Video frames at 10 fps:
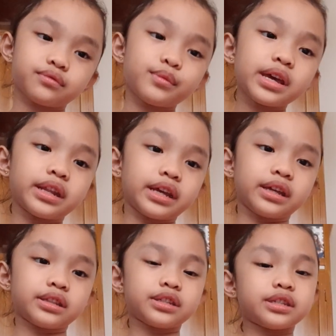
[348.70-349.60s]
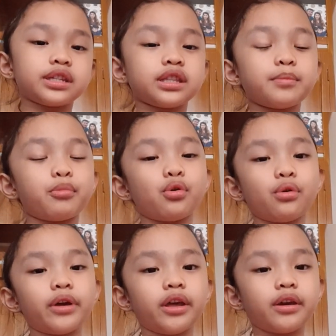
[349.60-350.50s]
waiting to see the
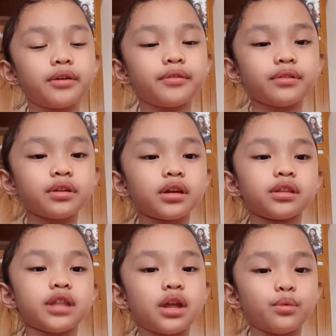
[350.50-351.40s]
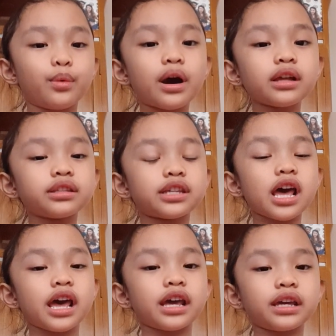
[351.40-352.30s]
boy. Then one
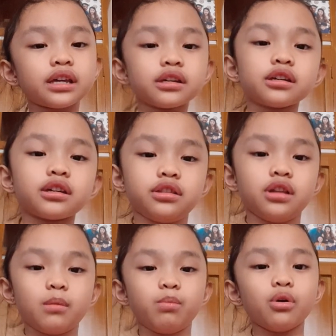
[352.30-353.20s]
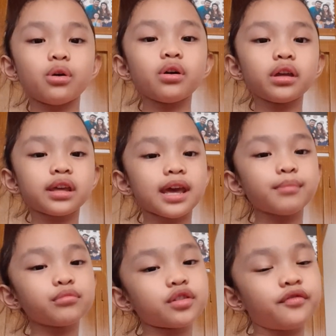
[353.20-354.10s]
day, the boy
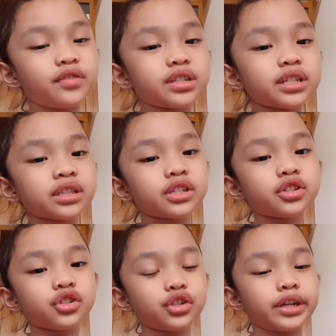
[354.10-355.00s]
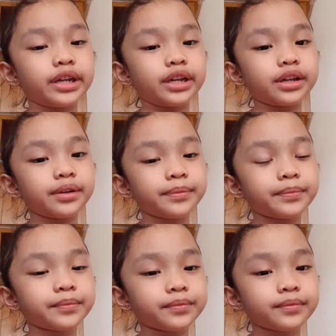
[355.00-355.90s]
came to visit the tree.
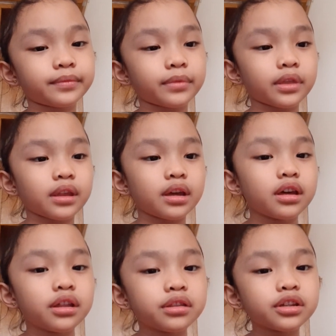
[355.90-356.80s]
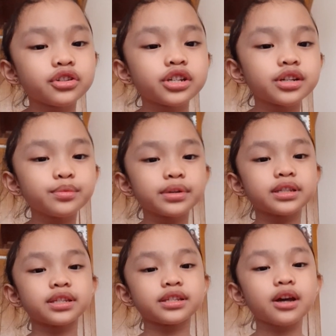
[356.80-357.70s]
The tree was
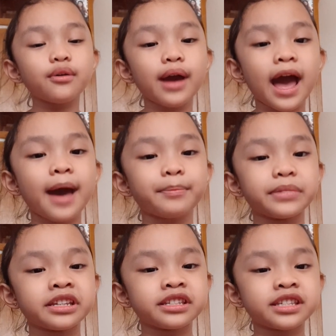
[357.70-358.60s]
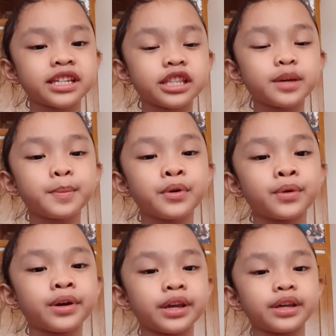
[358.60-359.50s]
so happy to see the
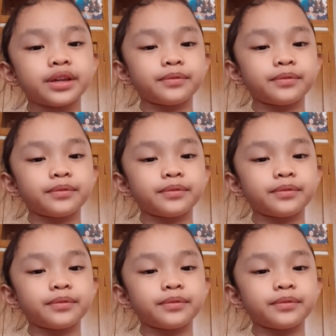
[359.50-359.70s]
boy